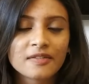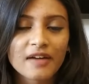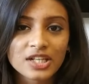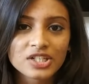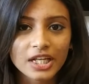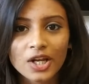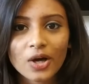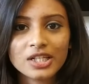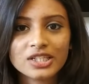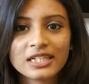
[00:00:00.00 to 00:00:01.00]
Fashion
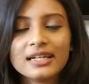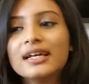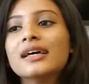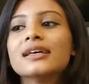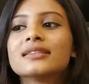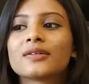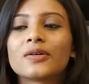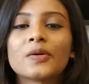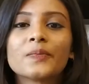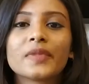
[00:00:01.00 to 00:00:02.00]
Technology.
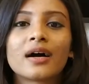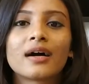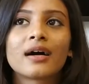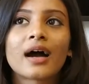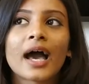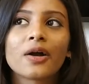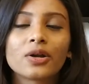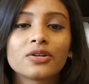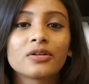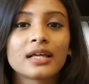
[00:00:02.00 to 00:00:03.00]
So I got
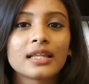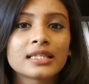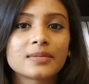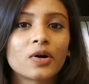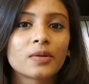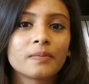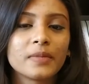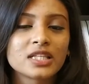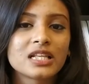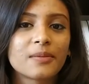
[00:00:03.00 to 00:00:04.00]
to know that it's about
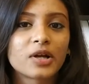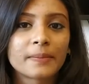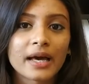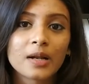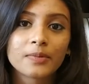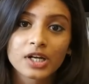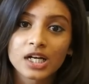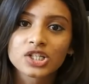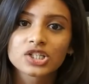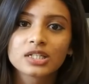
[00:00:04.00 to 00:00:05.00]
majorly about apparel
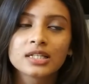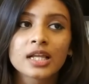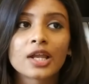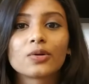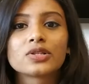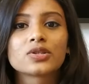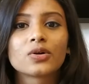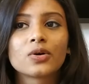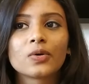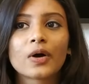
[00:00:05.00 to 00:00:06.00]
production, and
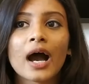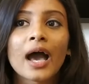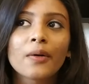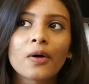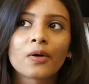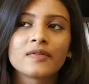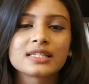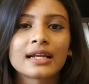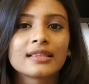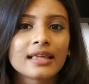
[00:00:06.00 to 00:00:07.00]
also I always
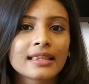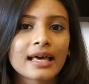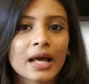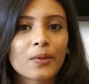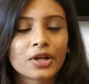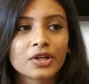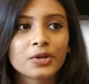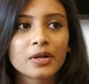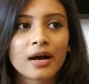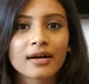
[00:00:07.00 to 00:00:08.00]
had a thing that I
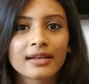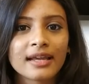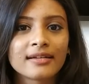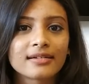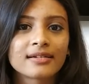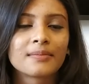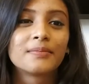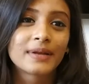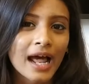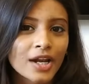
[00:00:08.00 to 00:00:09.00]
wanted to create a
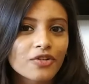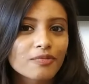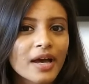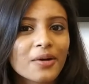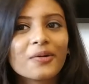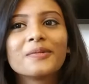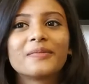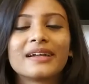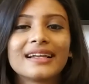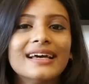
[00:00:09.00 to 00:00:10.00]
brand of my own.
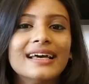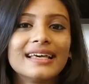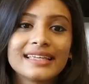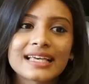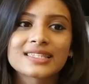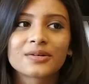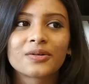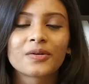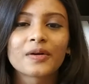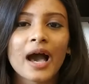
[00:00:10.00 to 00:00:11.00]
But yes, yeah,
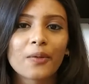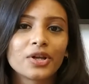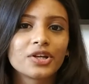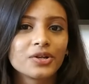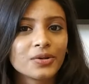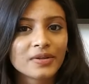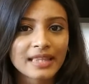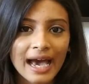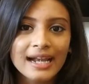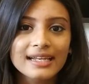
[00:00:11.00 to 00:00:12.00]
so I wanted to do
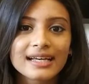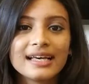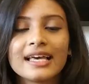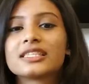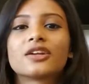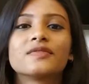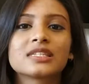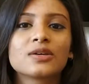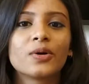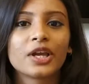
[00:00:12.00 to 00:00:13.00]
that instead of
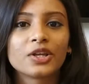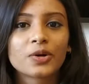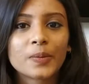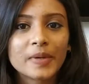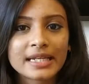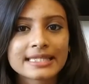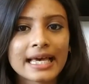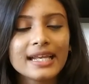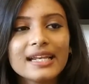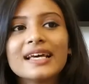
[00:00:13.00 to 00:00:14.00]
just going into B
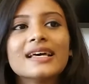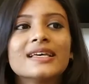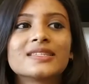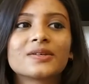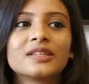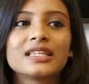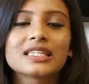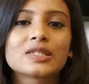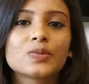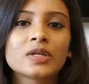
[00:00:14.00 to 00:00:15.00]
design. So
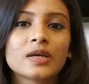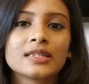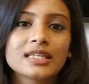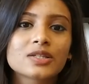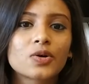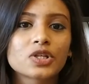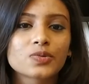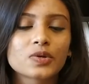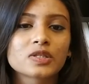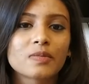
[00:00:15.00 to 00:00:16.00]
this
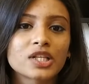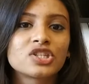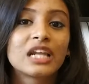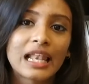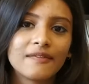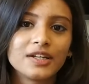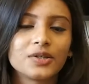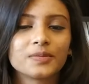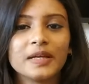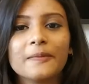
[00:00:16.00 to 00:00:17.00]
course was much relevant
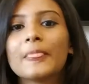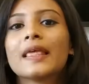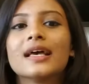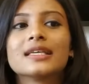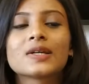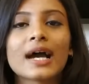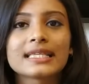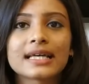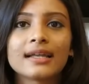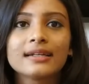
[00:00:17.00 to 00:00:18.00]
to me. So I
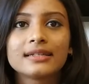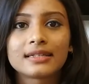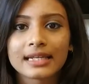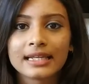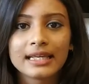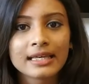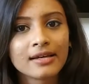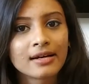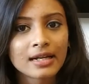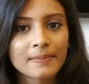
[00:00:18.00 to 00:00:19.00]
started training
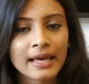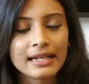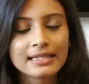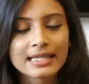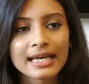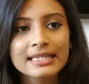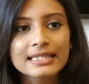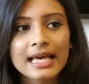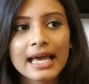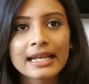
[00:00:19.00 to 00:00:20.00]
here at Pehel Designs,
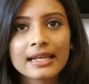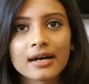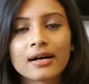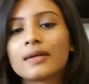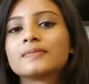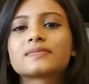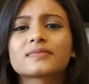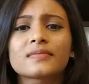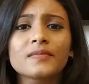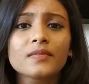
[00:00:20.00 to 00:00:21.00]
and
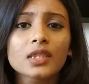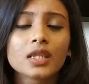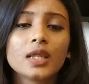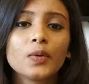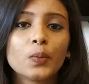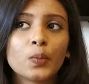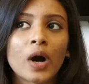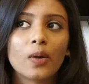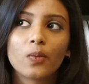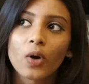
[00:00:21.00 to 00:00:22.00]

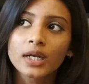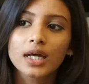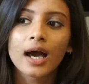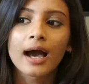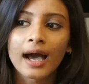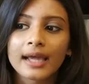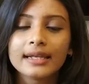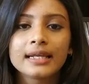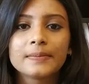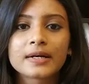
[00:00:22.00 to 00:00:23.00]
what I
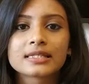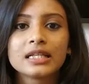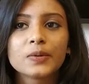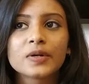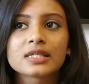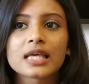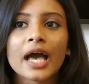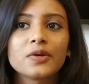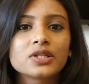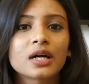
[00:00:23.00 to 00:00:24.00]
did personally was I
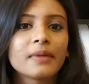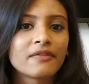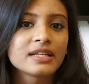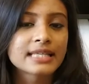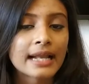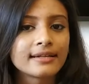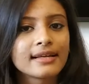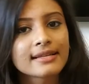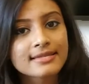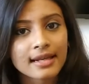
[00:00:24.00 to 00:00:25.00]
used to come every Saturday
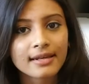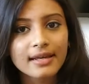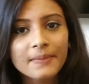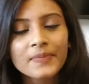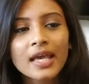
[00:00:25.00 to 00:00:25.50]
and Sunday.